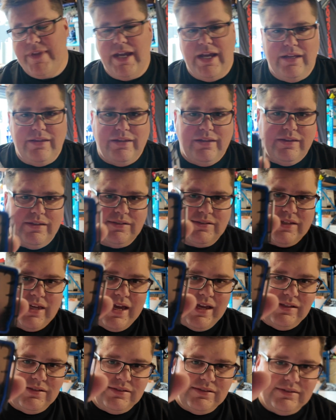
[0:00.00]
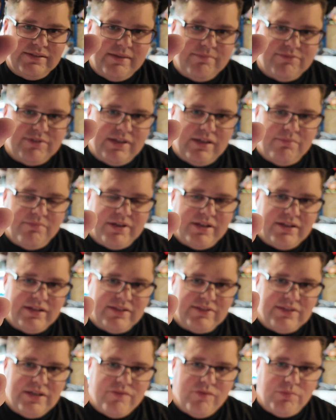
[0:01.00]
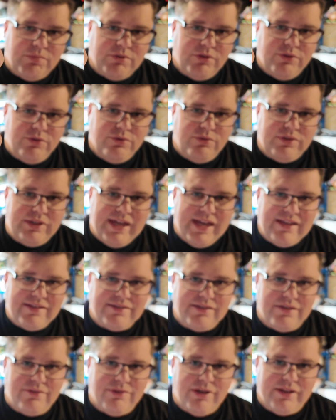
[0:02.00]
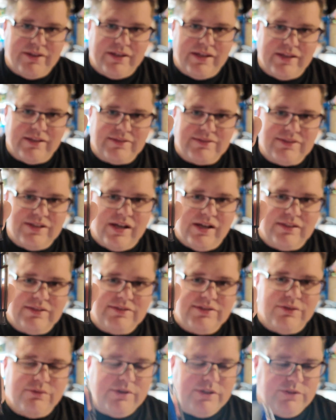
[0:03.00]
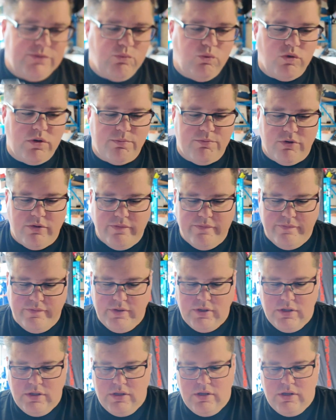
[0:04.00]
And then this case is empty, but it does have a blue gasket around the outside, so it is waterproof.